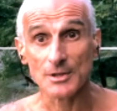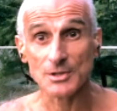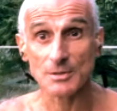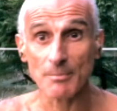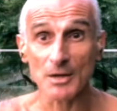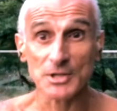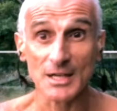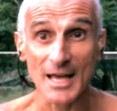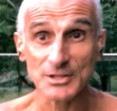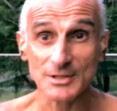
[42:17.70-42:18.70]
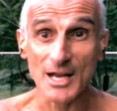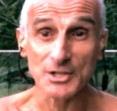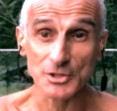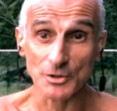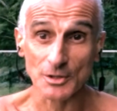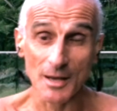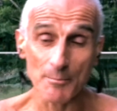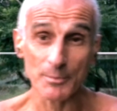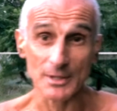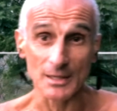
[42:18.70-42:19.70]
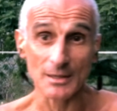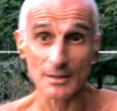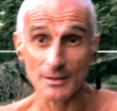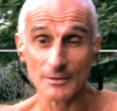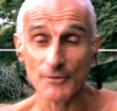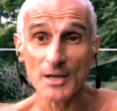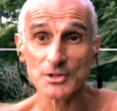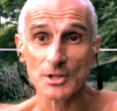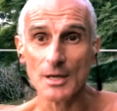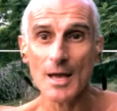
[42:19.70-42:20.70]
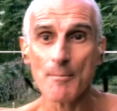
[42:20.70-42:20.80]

this multinational company, Pfizer,